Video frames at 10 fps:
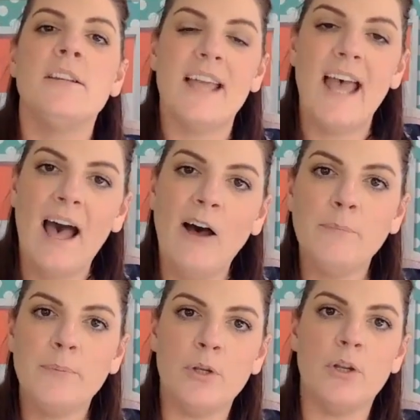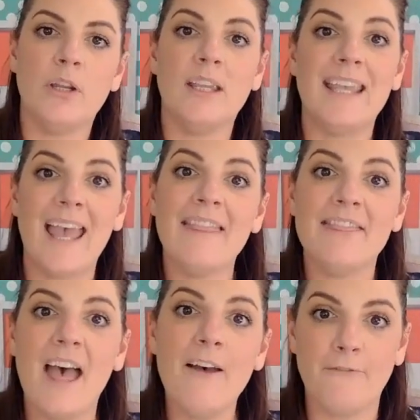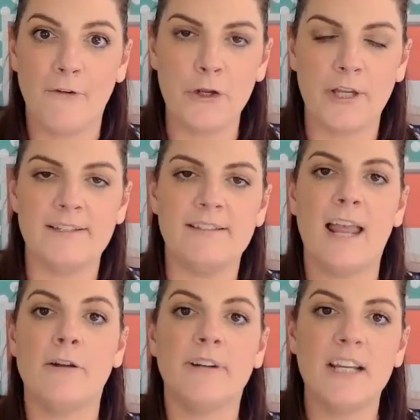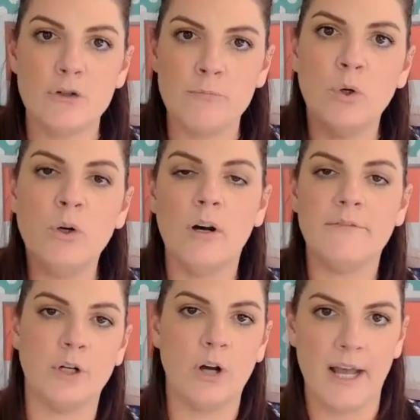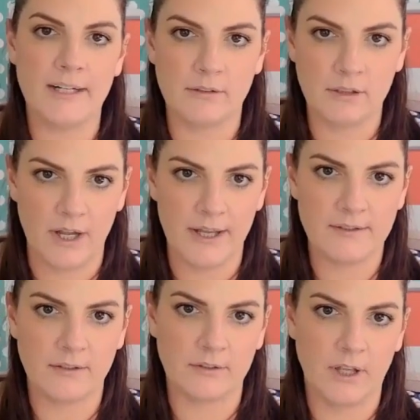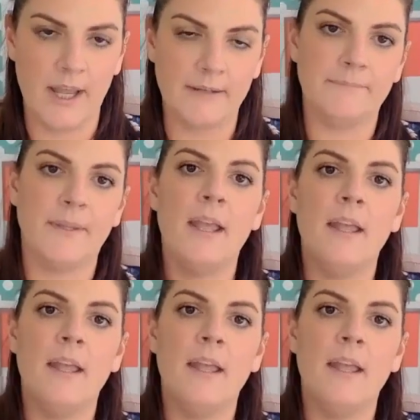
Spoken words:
to help you get that focus and reach more of your ideal clients online.